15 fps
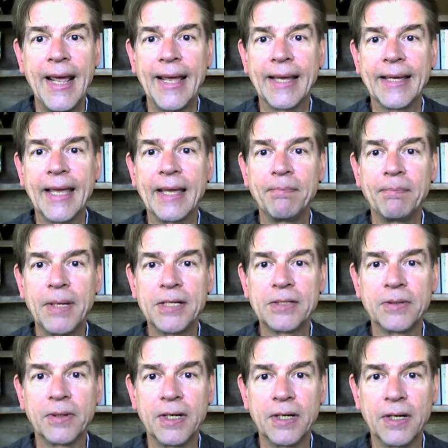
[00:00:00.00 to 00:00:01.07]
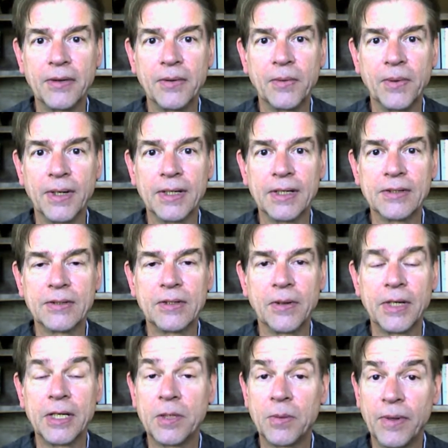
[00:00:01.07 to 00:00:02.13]
A game based on another work is
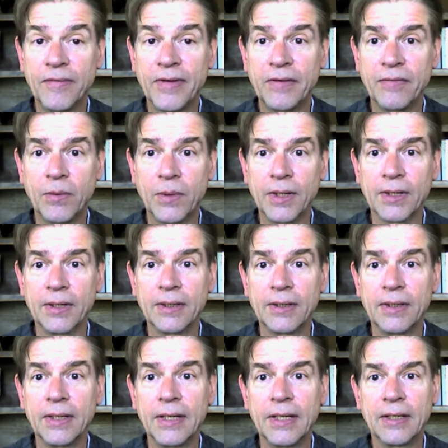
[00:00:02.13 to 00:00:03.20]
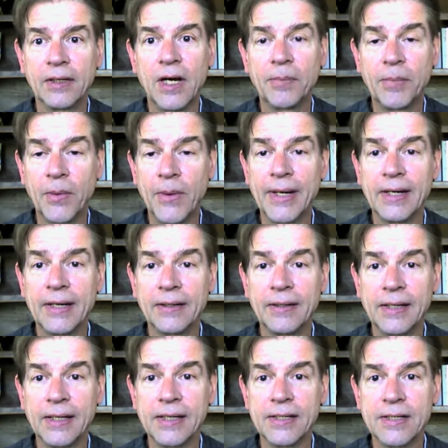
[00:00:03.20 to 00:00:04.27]
called a derivative work in copyright
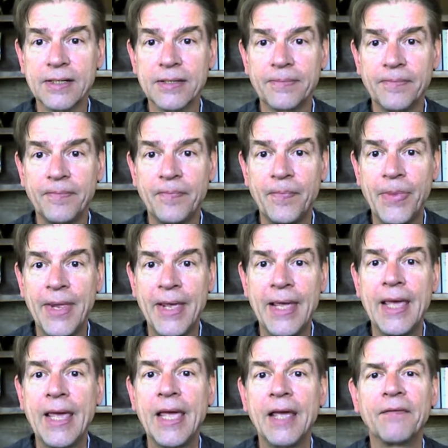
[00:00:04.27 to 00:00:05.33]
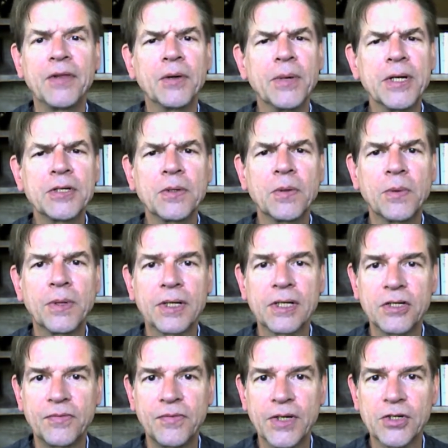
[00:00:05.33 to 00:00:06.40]
legalese. If the original work
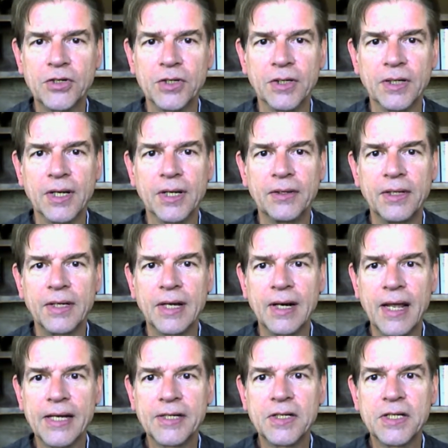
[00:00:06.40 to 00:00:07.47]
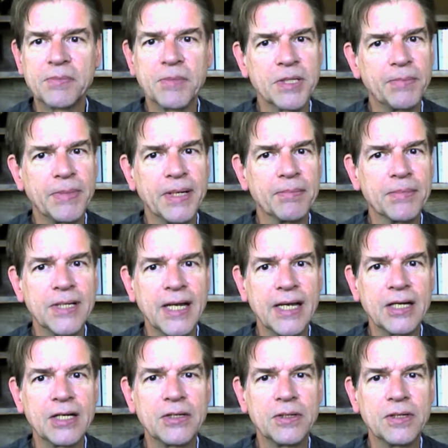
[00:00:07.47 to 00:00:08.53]
is fiction, then a license must be
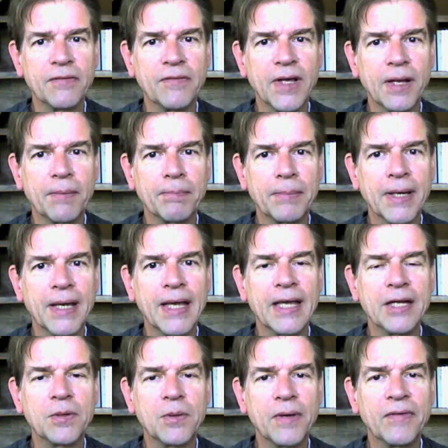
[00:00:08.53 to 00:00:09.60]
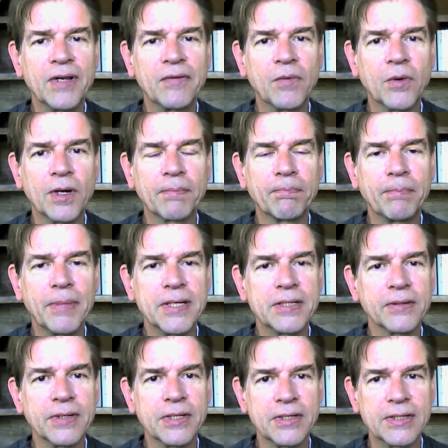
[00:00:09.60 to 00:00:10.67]
obtained to develop a derivative work
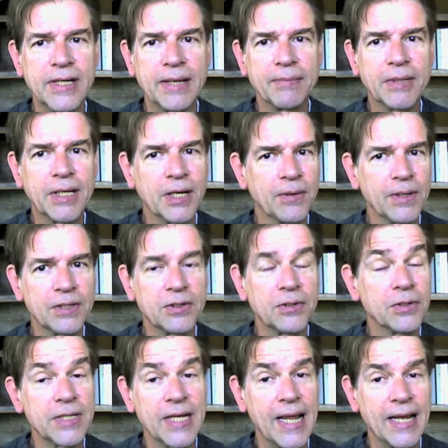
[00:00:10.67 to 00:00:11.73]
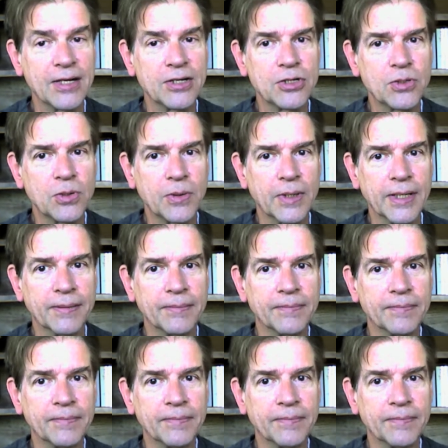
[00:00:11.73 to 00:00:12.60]
based on the same characters and story.